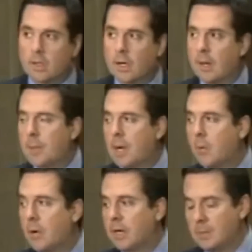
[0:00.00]
but
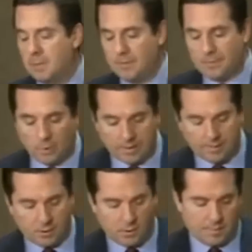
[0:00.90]
I want to keep you fully
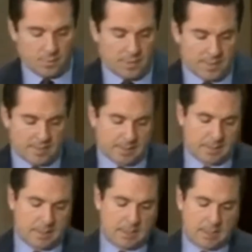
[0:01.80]
informed of what's
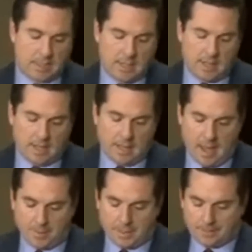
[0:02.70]

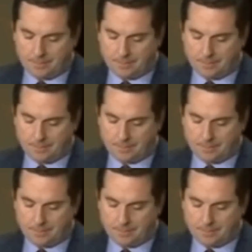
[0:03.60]
happening.